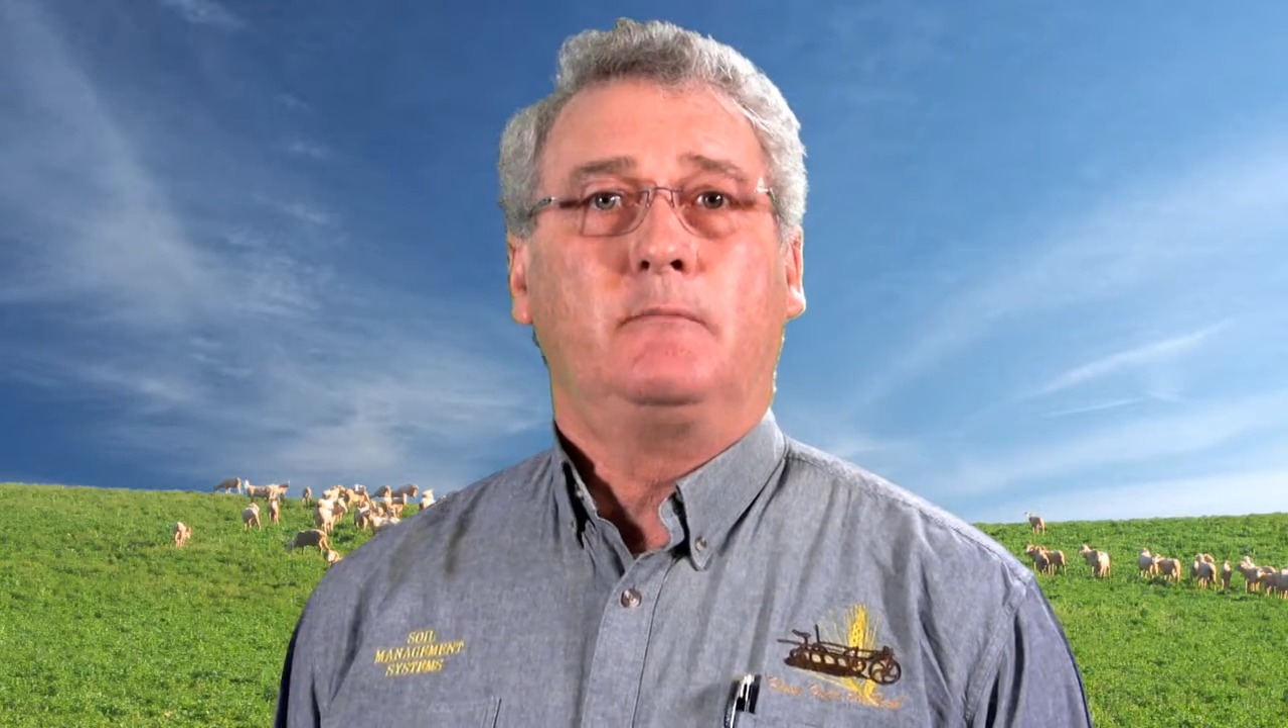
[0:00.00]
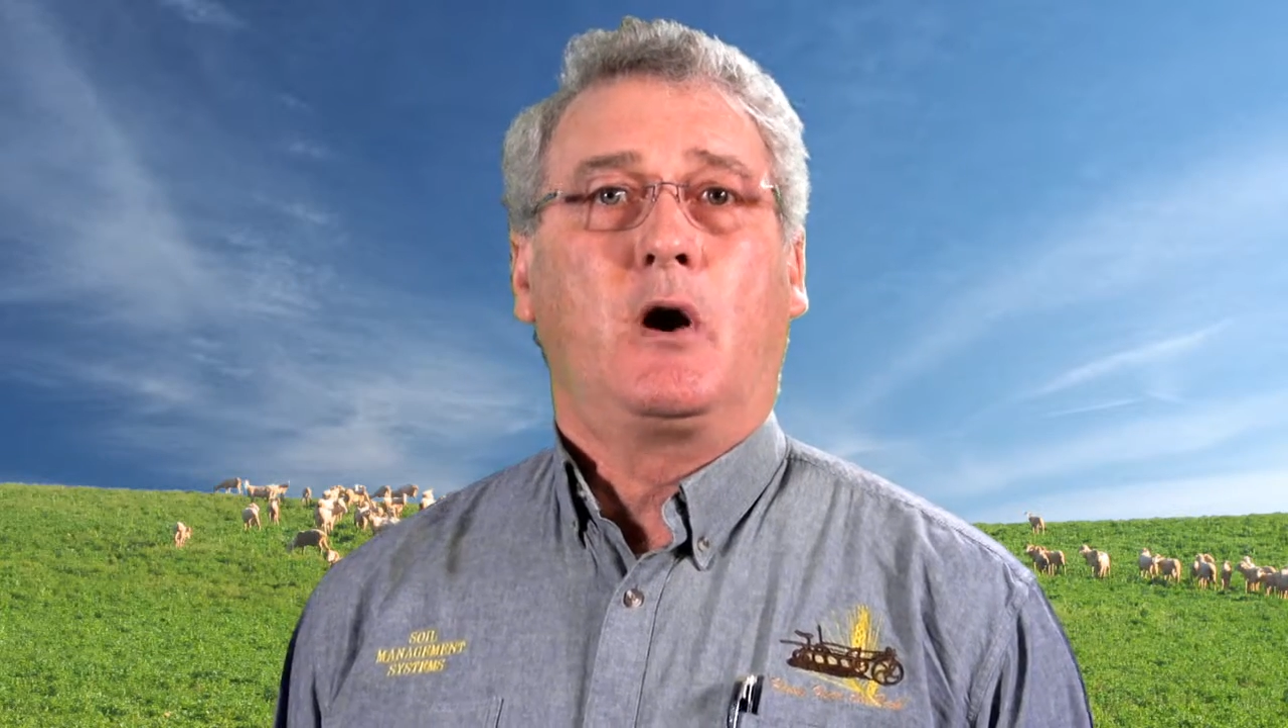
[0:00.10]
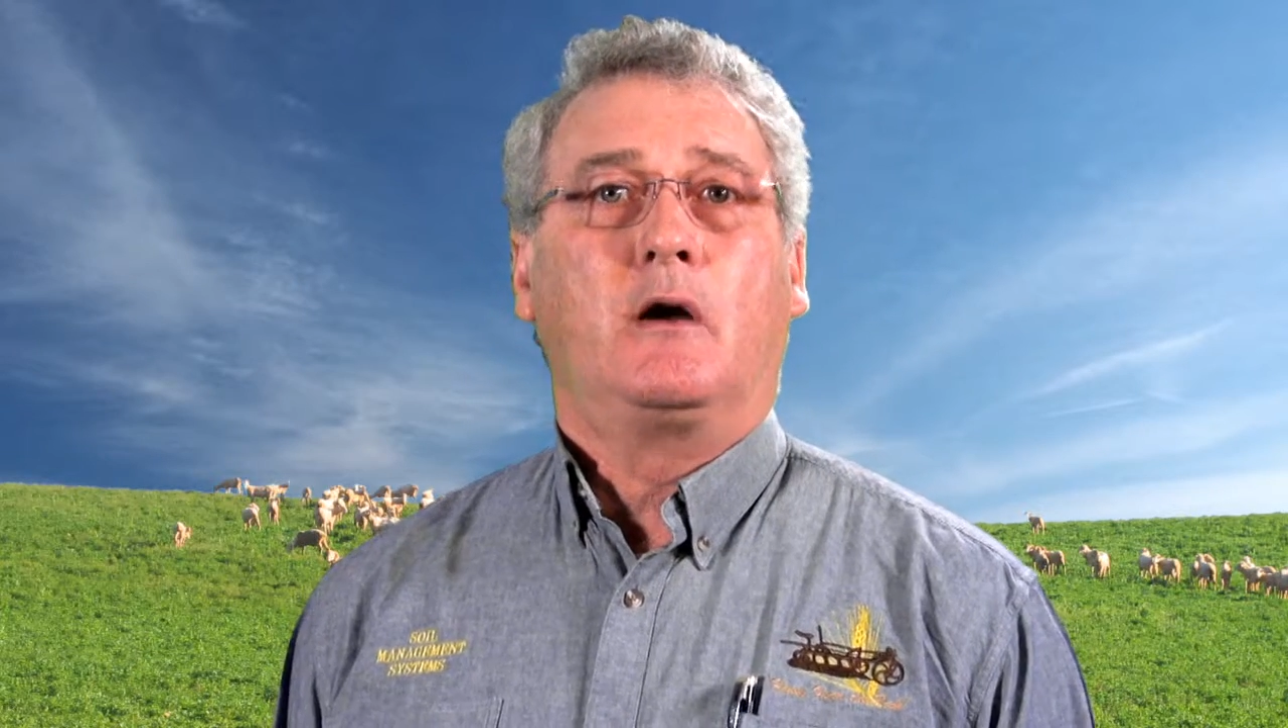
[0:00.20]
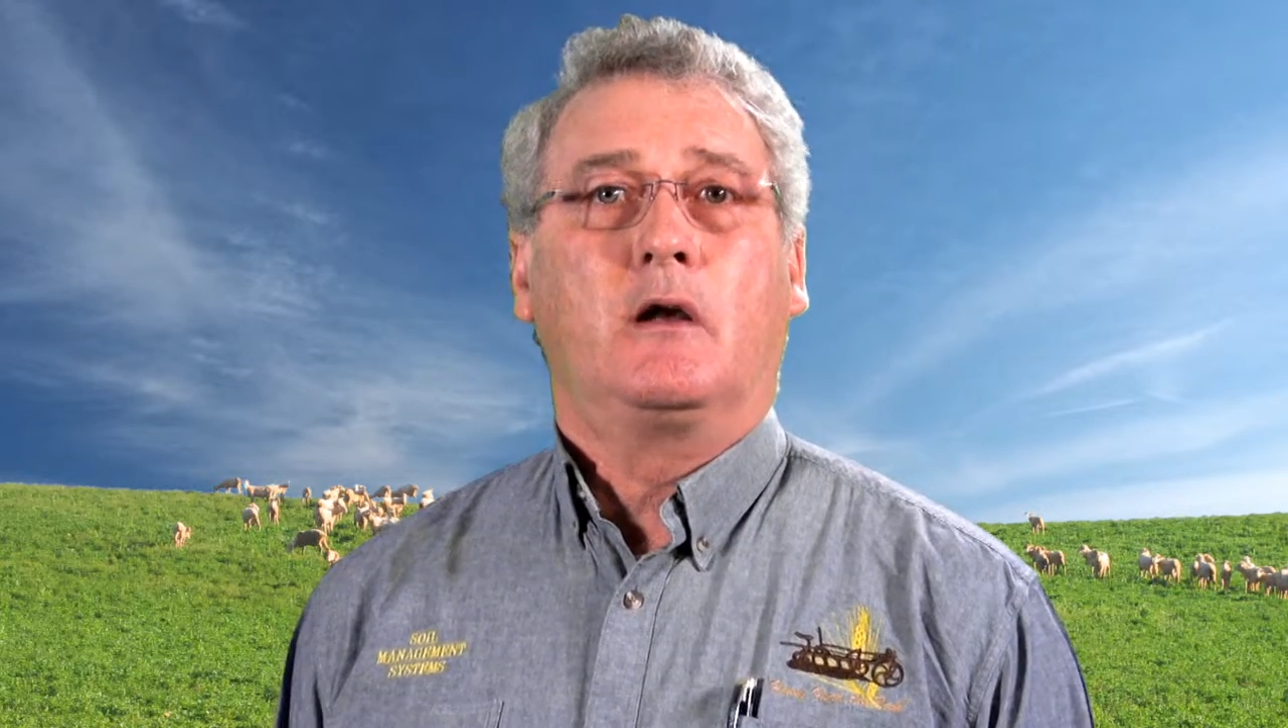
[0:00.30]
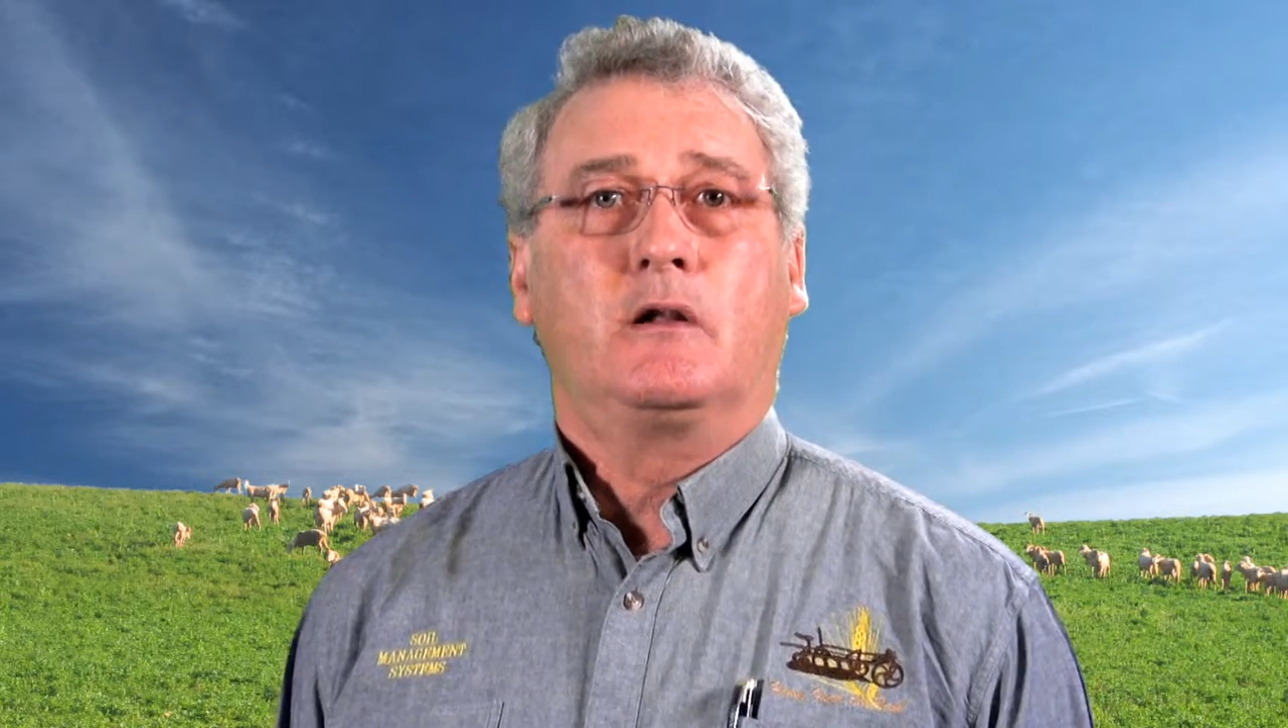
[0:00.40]

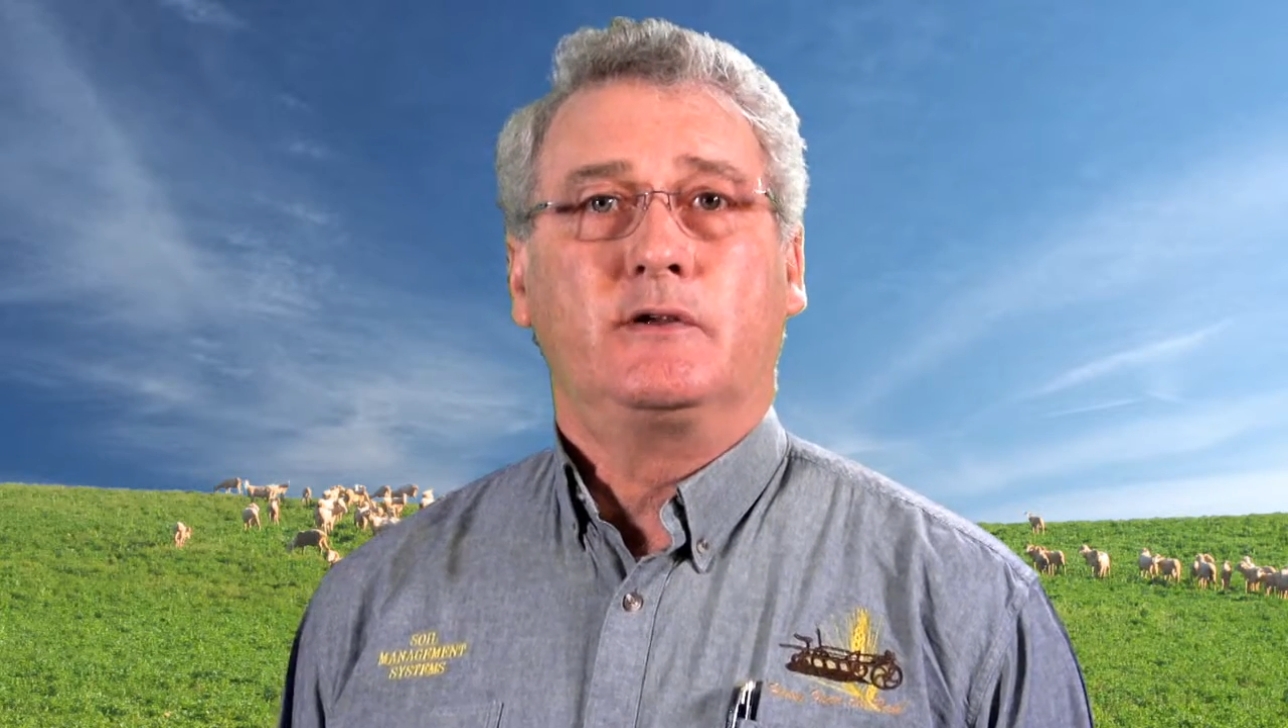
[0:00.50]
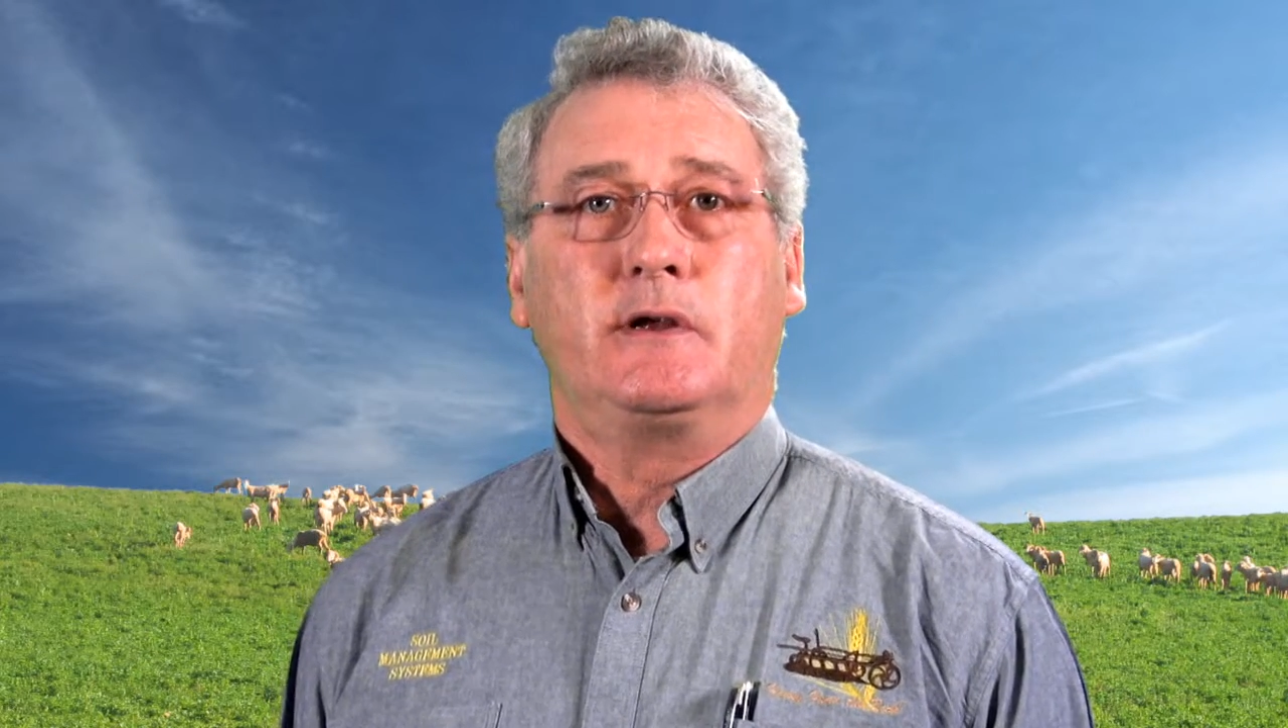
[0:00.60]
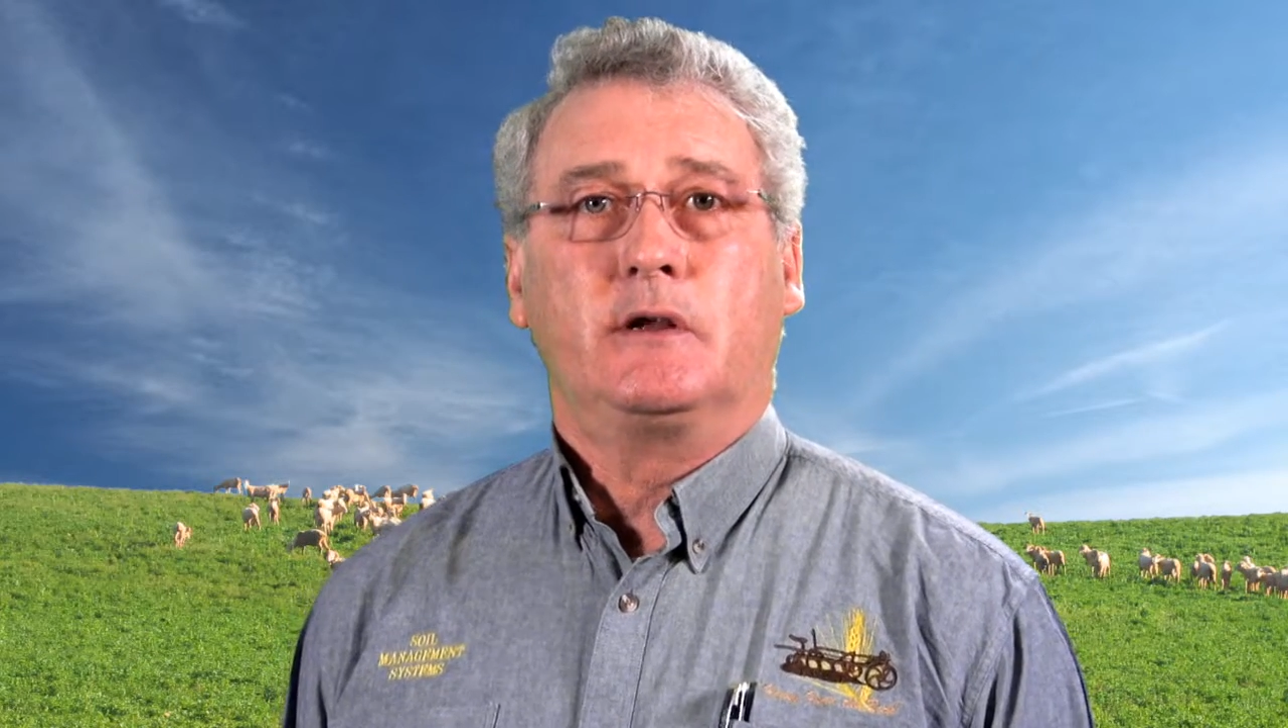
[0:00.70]
biology